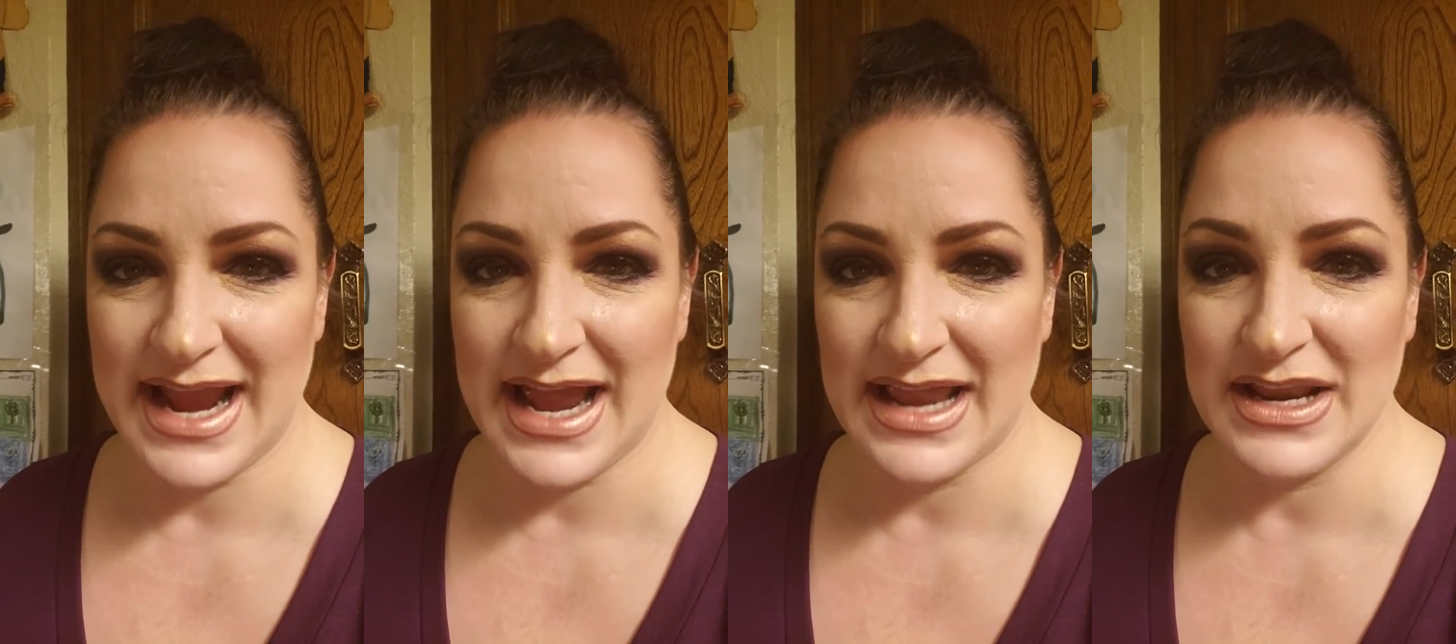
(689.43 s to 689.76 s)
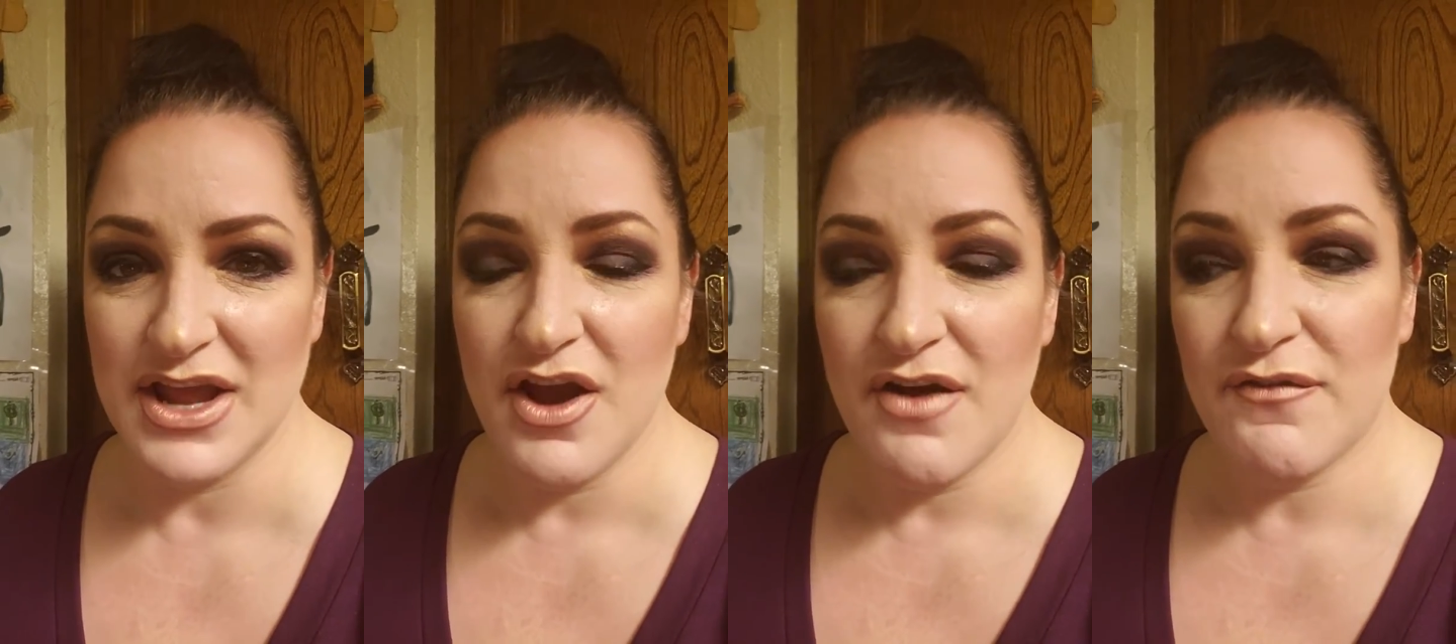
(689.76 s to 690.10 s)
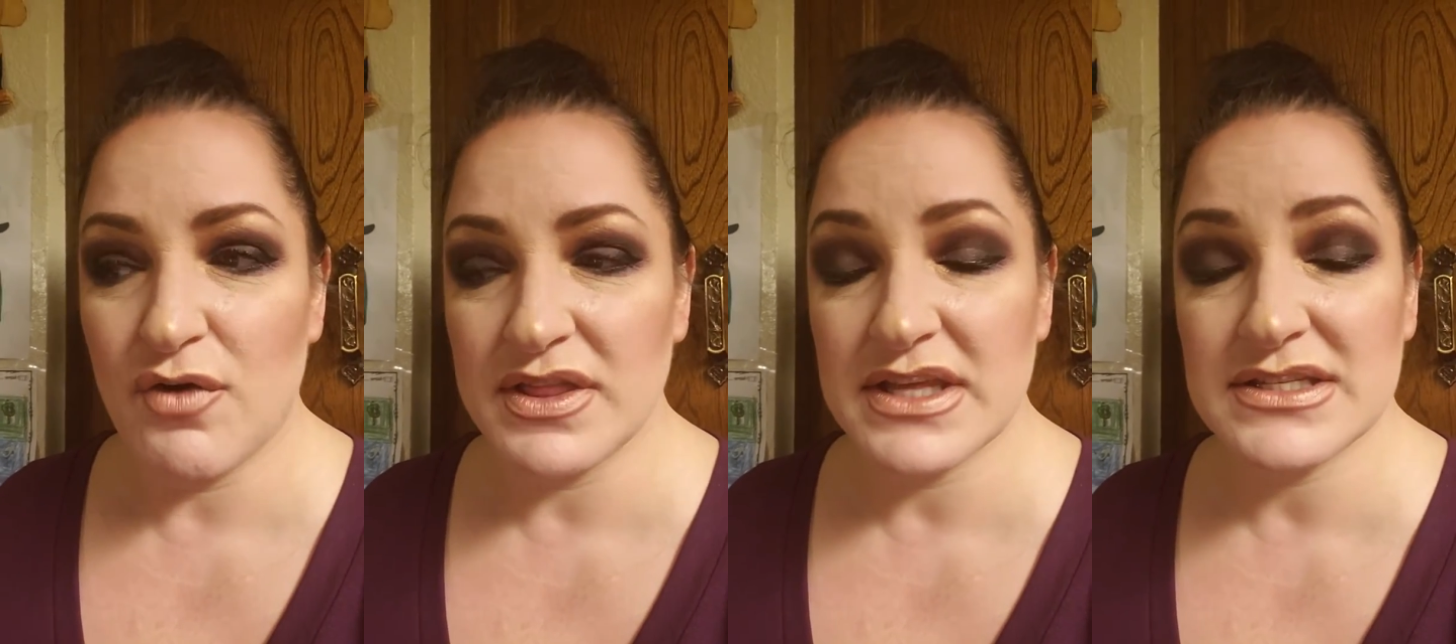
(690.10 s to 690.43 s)
And
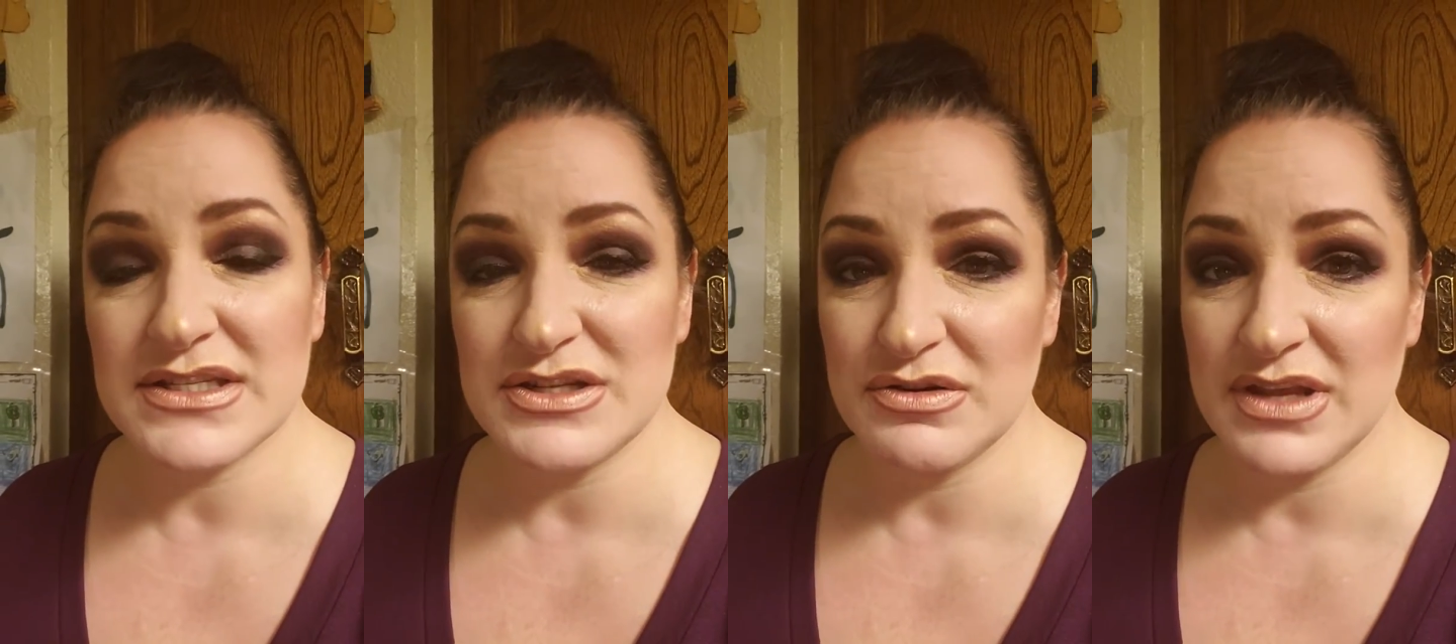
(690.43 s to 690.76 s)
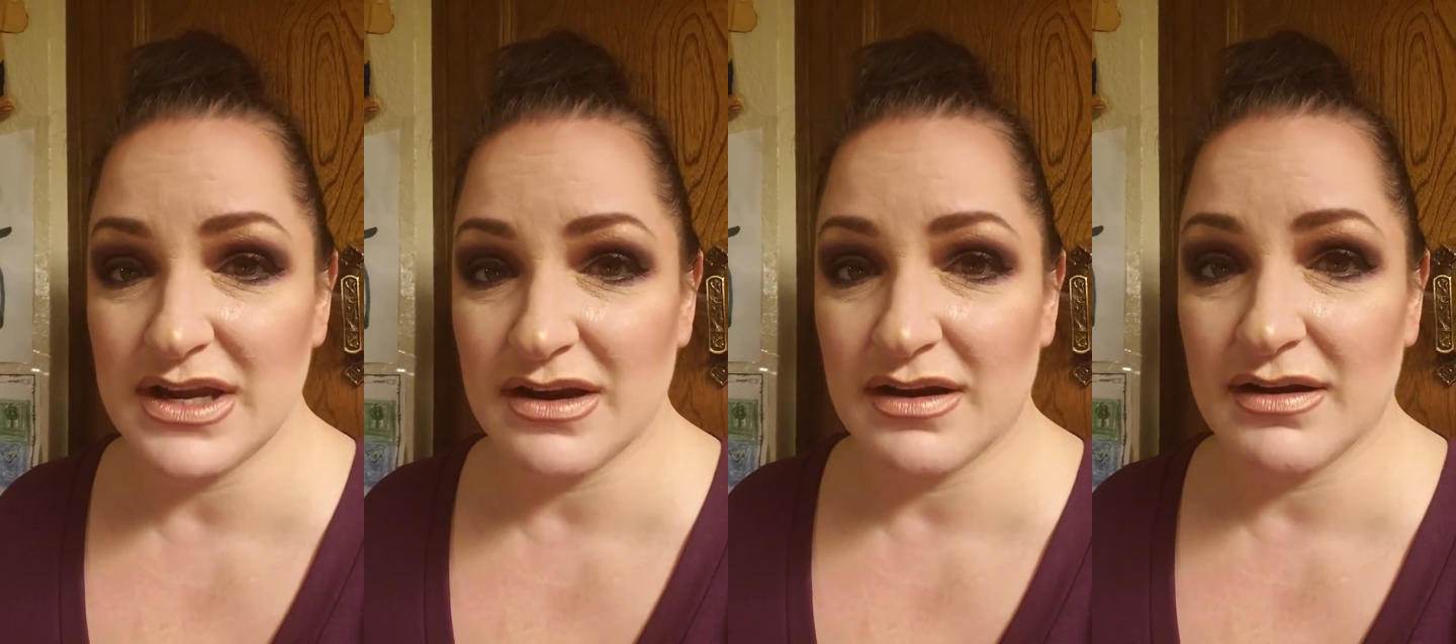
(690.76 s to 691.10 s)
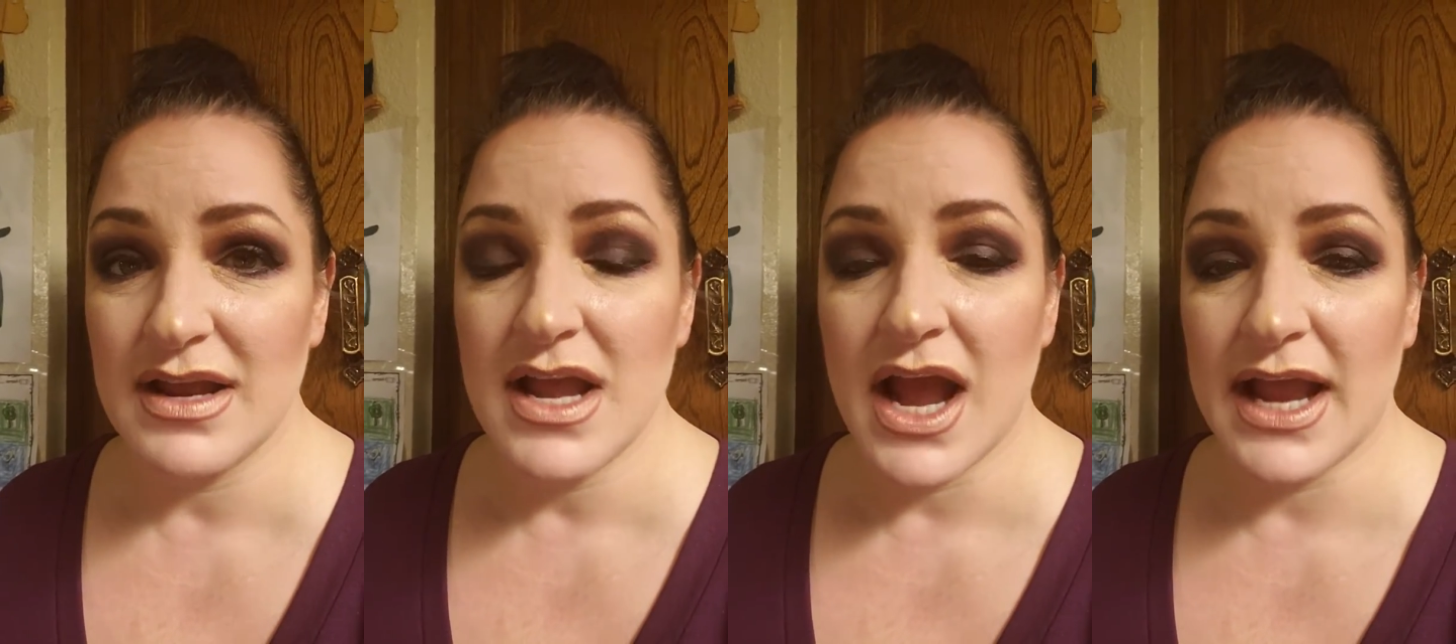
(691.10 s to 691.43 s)
for this new year,